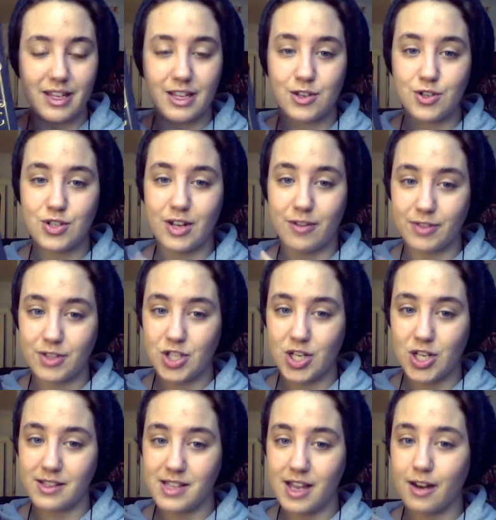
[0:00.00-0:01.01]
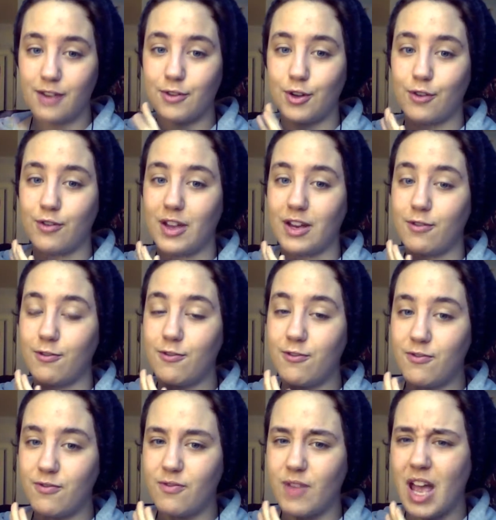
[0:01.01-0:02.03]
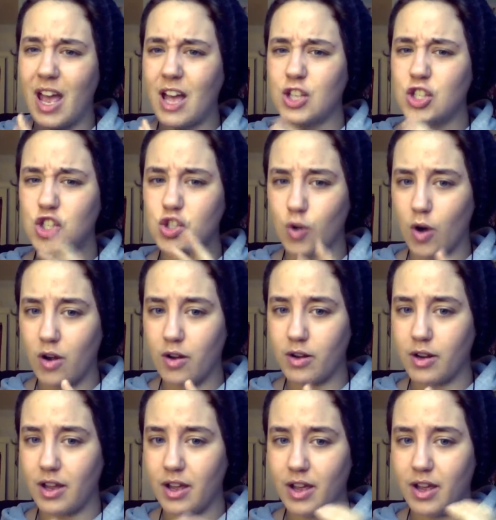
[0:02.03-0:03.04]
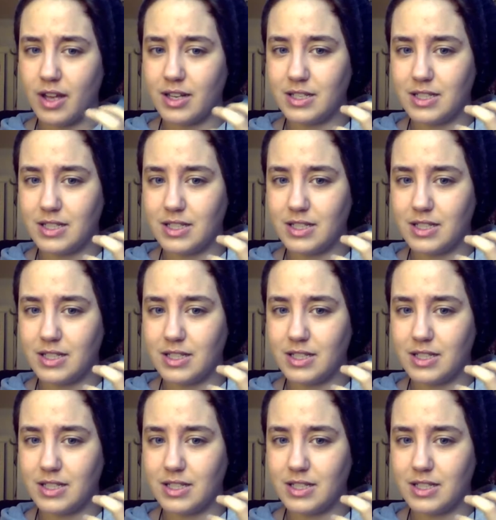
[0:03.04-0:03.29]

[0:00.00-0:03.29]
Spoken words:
I think you should definitely check this out if you're a fan of strong,